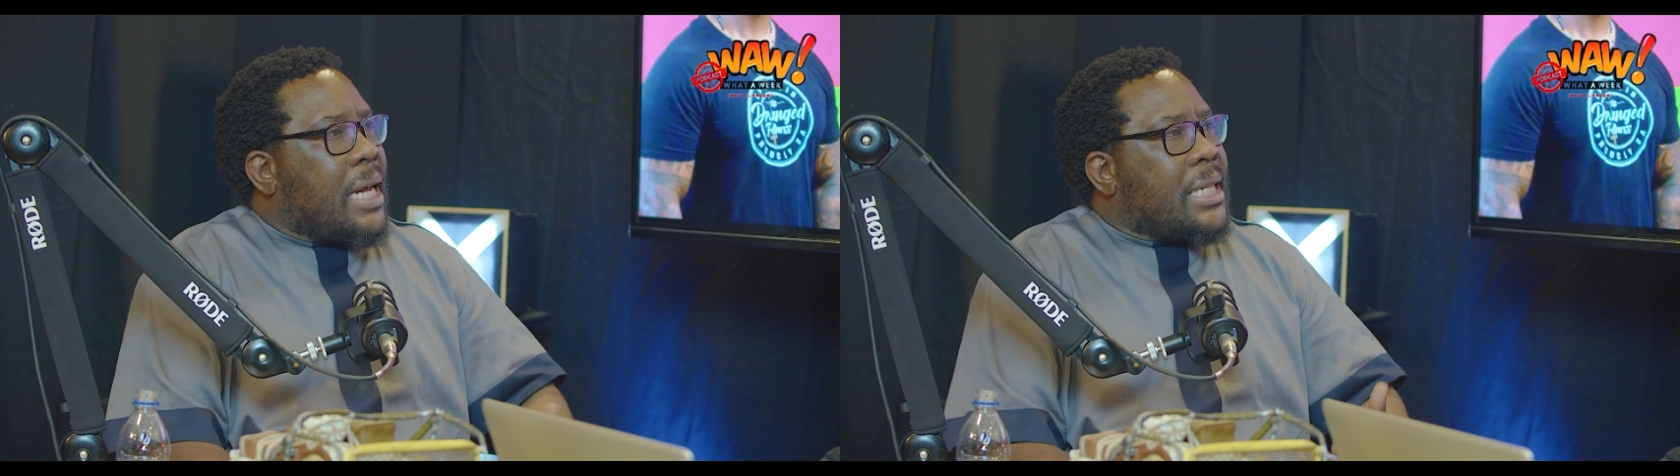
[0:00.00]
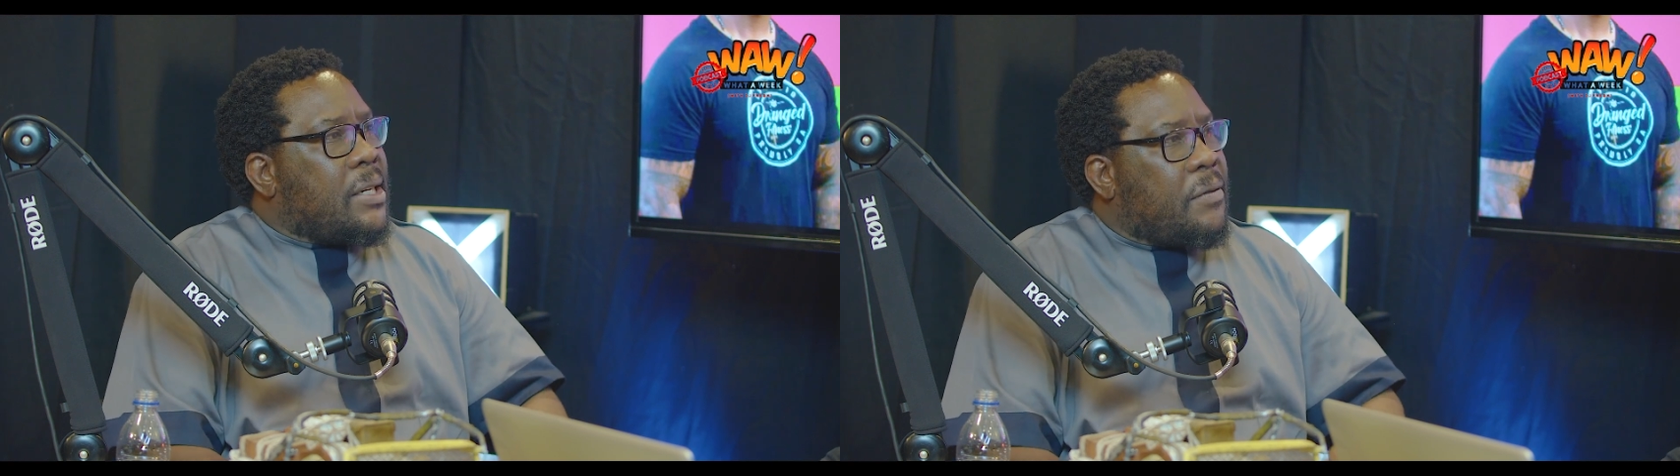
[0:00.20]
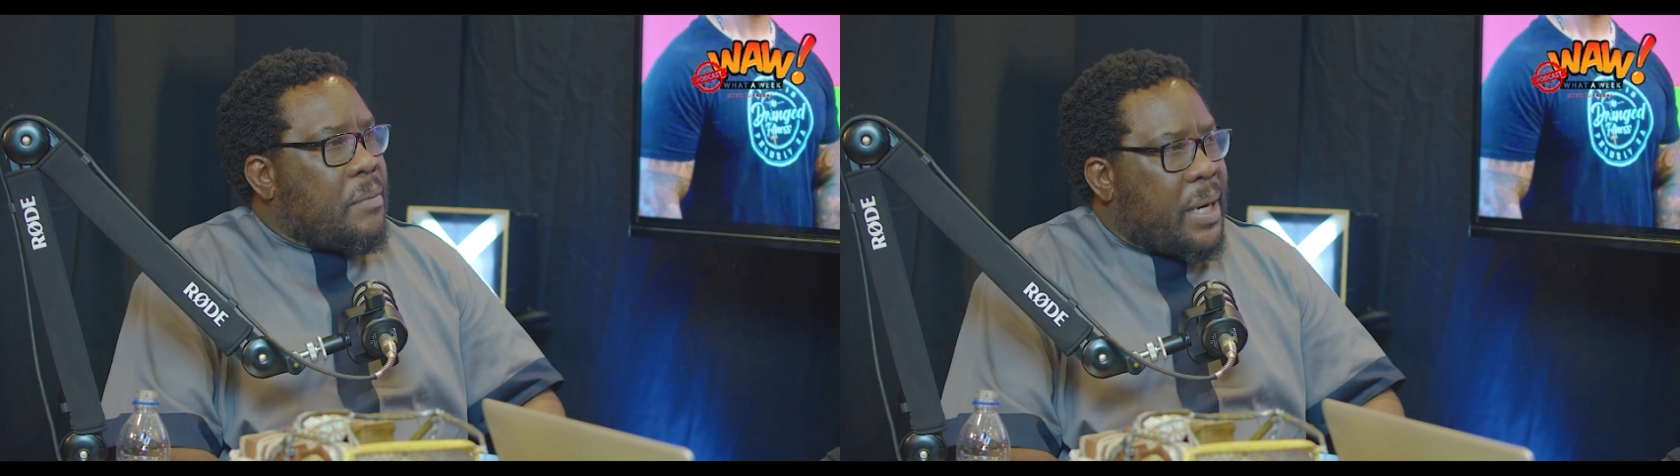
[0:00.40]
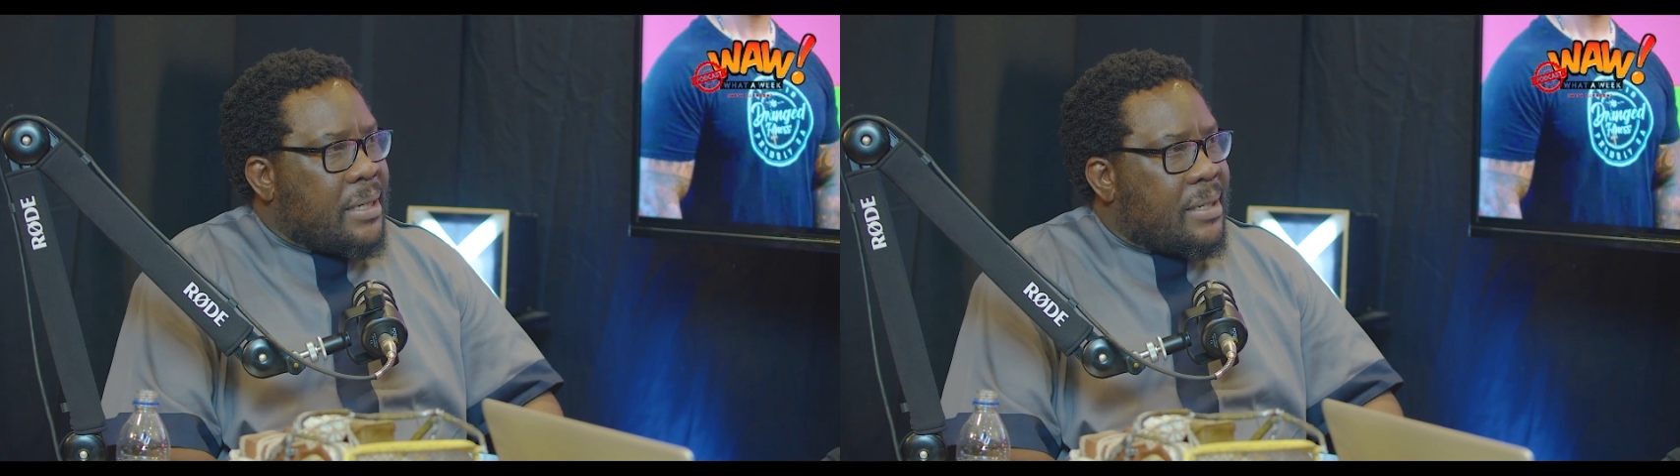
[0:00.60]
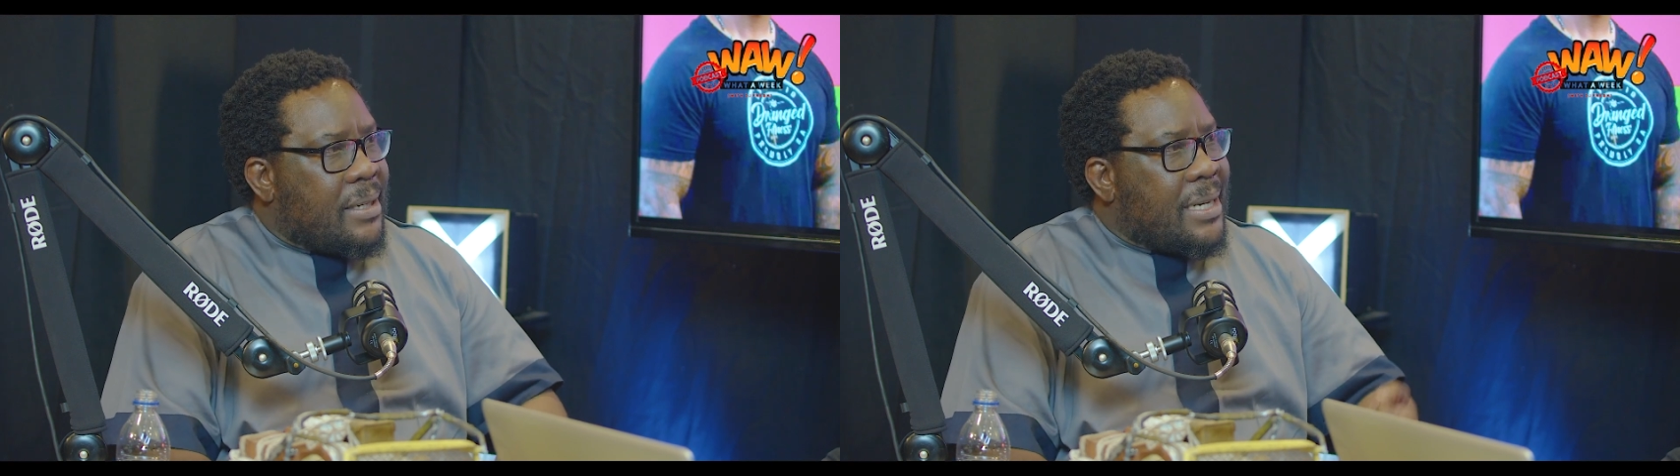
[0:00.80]

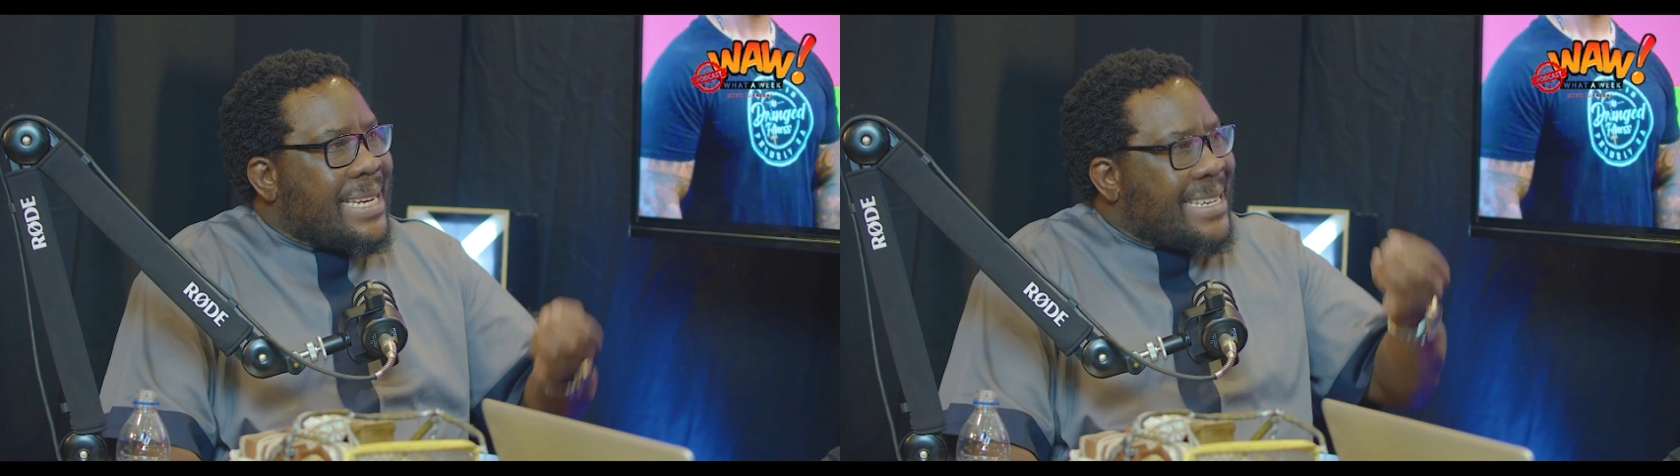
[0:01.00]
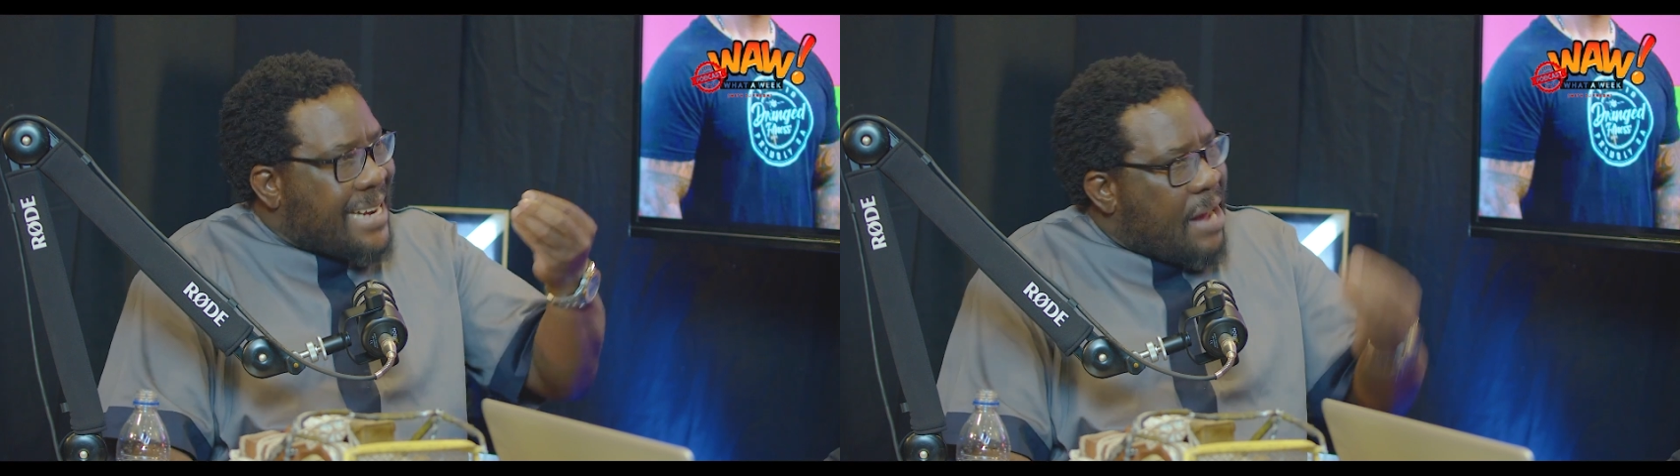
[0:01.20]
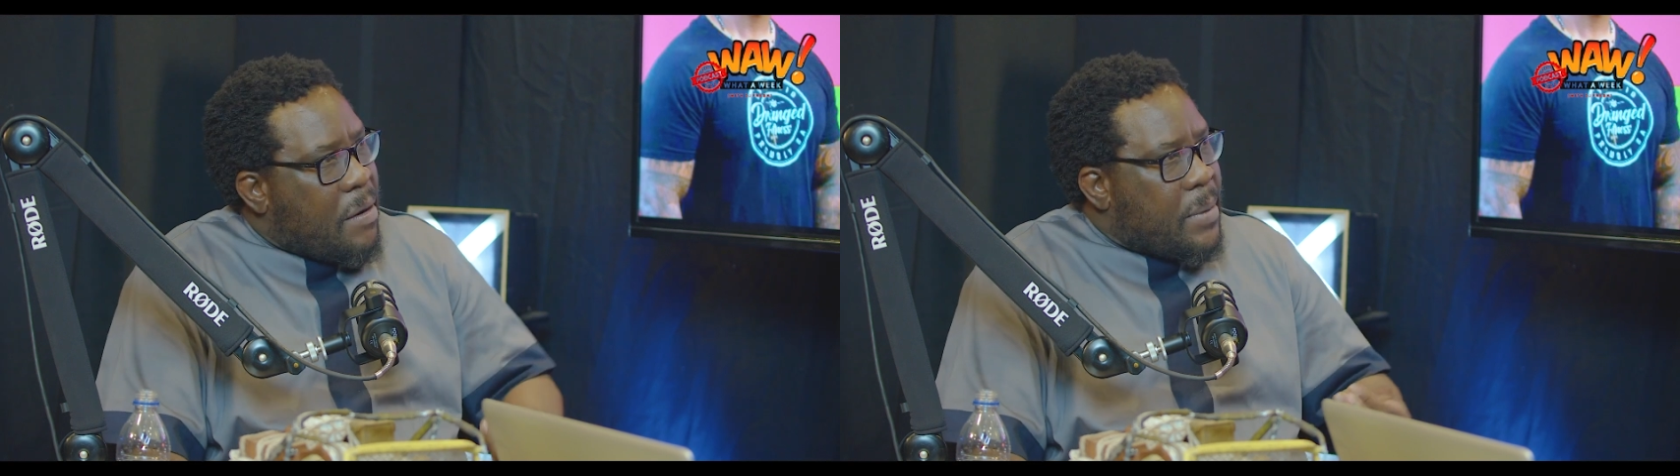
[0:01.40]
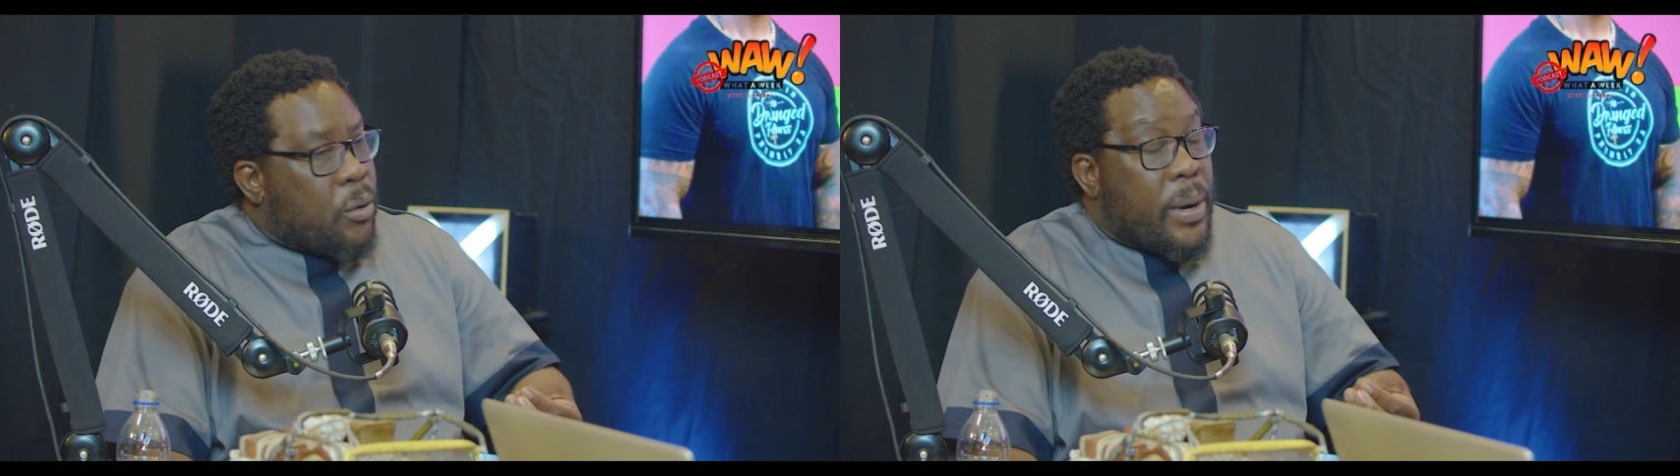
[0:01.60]
achievement in government?